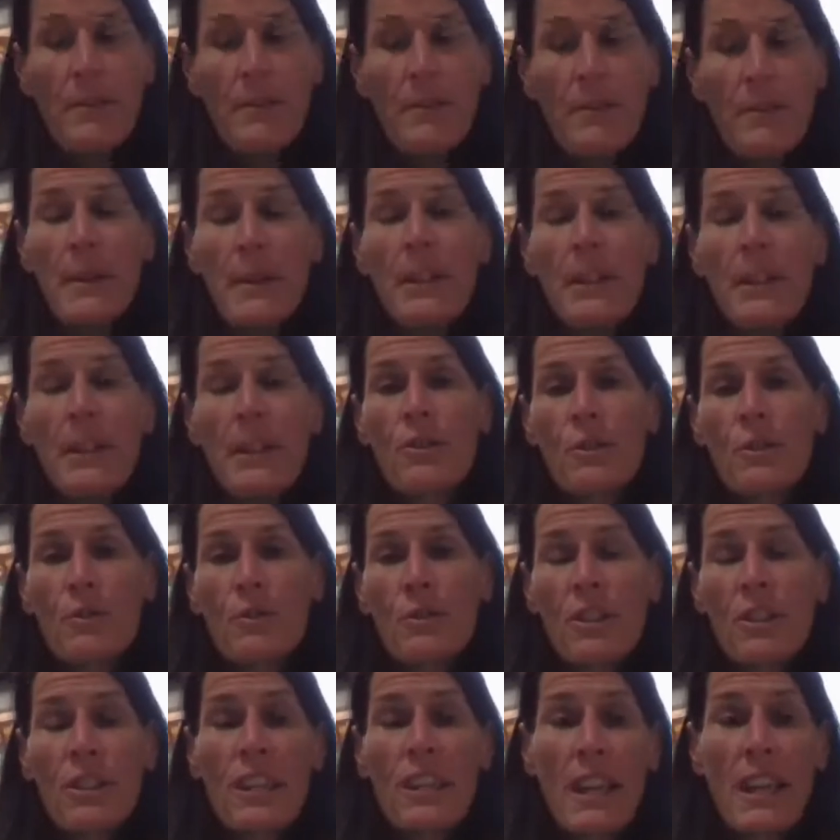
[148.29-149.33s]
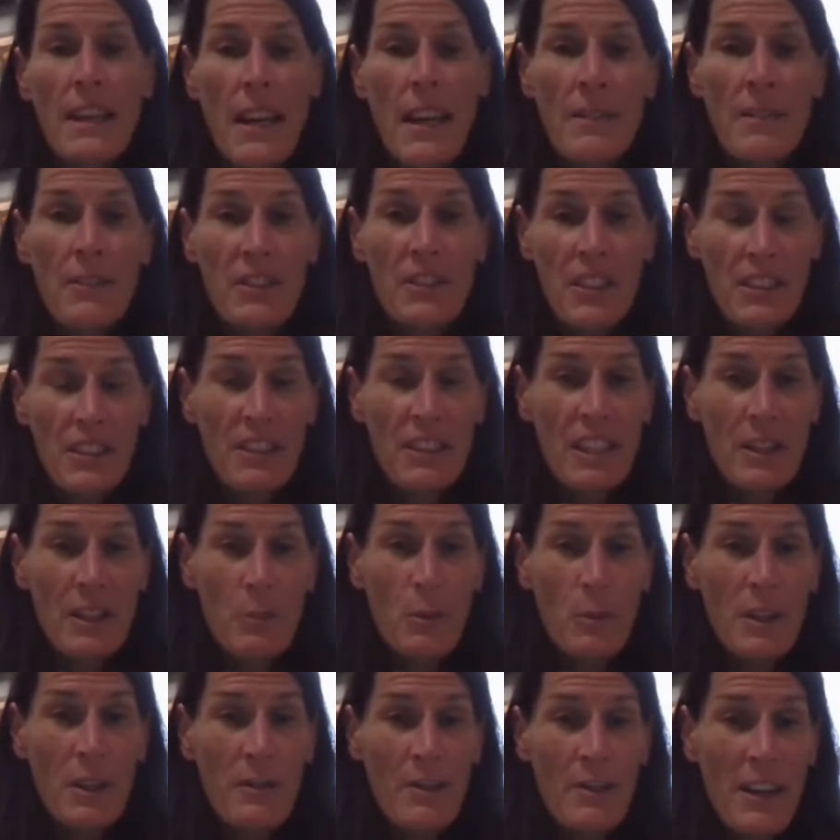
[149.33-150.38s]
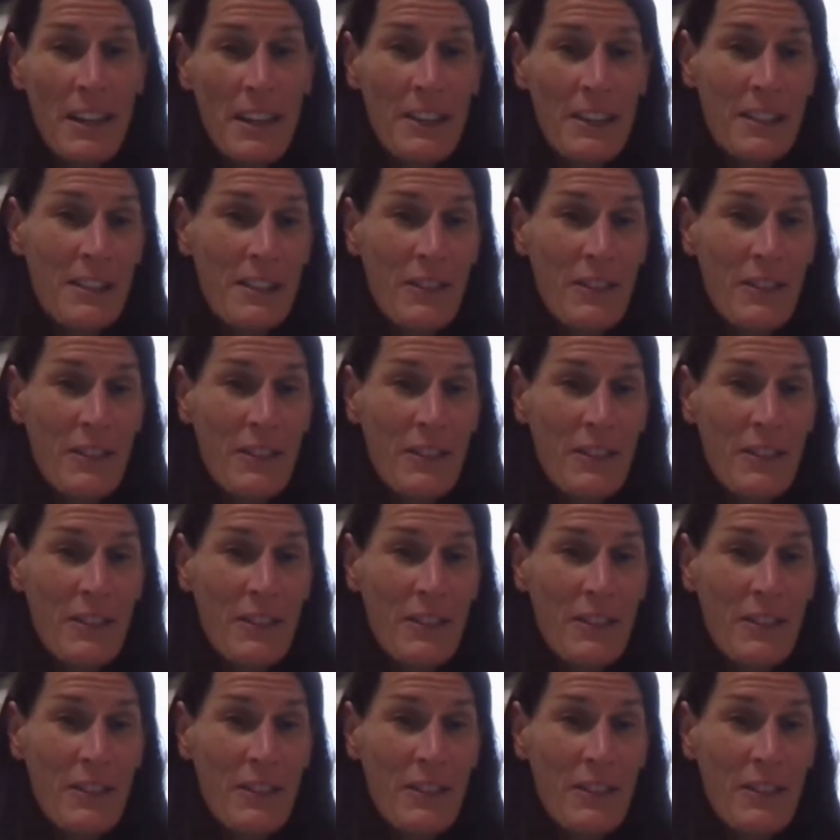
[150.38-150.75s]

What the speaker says: that many students and yet have a 16-to-1 faculty